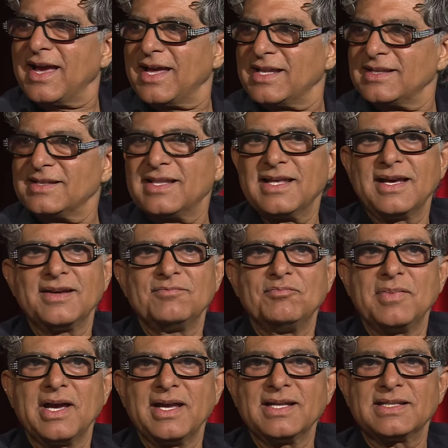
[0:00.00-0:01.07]
and
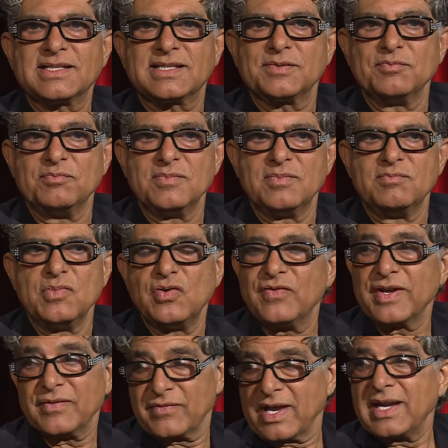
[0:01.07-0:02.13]
uh, it's
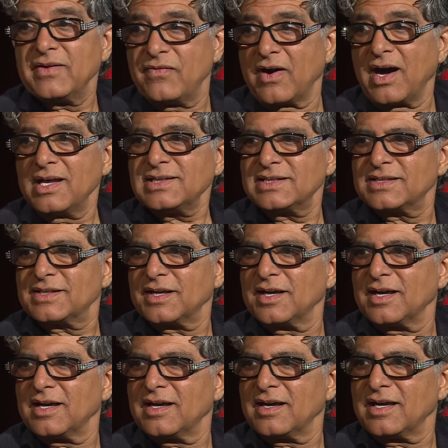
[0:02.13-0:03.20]
moving very fast,
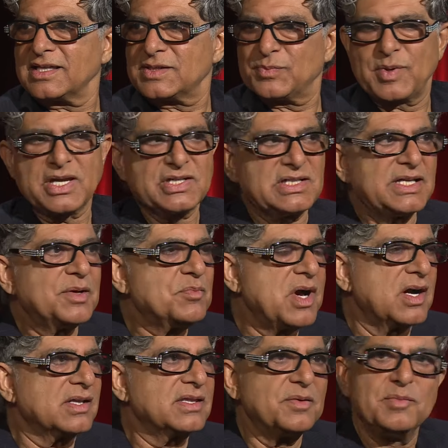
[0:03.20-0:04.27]
uh, especially
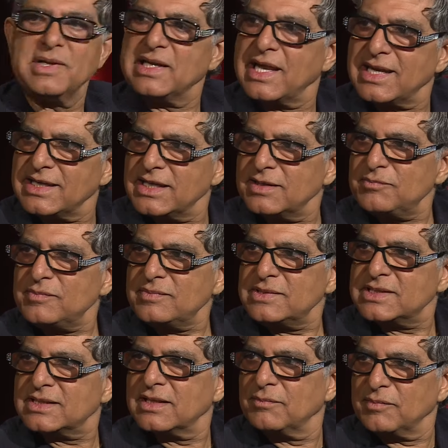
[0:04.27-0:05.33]
among the
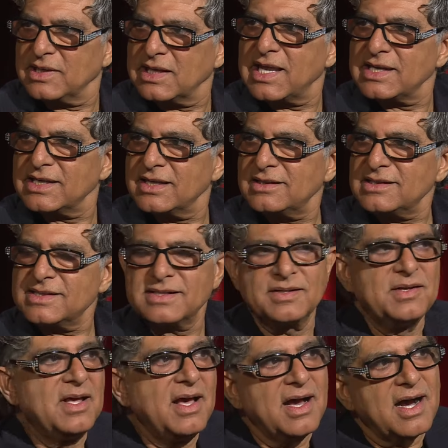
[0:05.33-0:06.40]
millennials. Millennials,
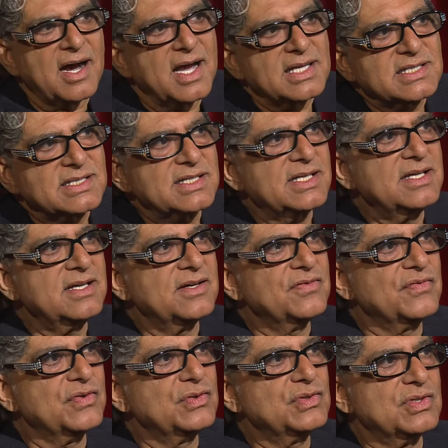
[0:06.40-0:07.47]
I see a
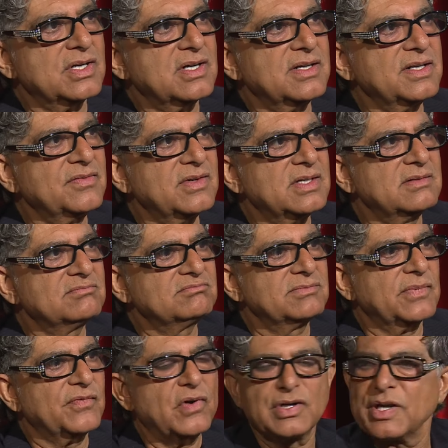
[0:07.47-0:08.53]
future
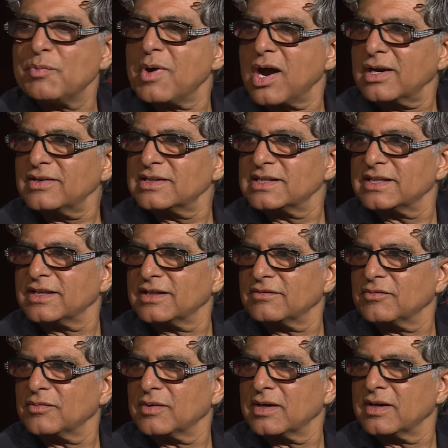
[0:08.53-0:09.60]
even for
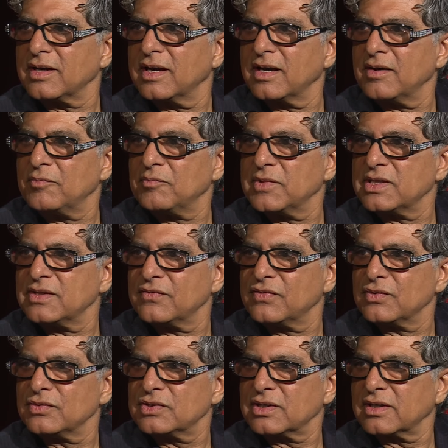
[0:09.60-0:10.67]
democracy uh, in the
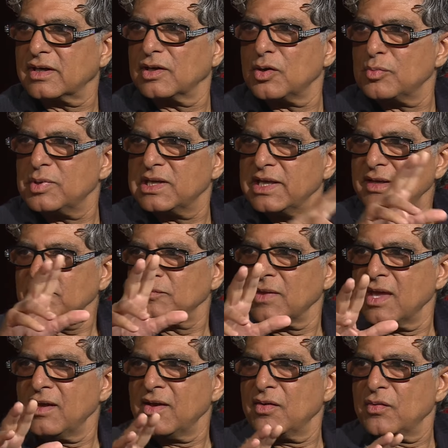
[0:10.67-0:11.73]
future globally,
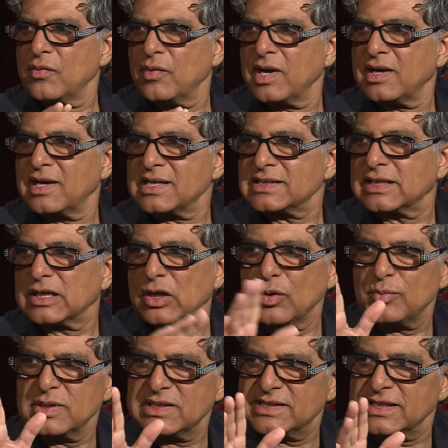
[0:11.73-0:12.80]
whereas
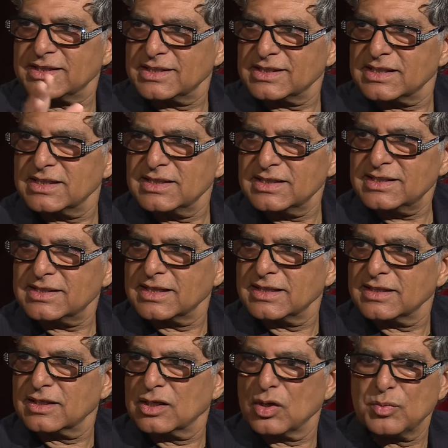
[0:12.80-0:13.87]
global citizens
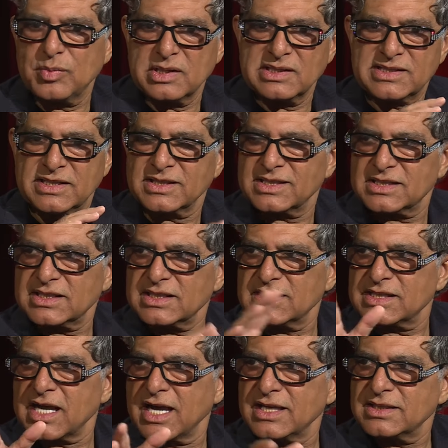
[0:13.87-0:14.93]
and global
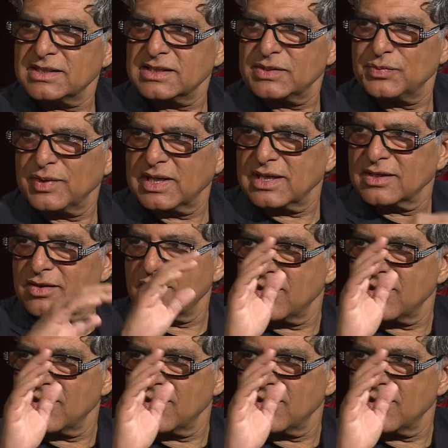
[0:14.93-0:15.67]
citizen scientists, we can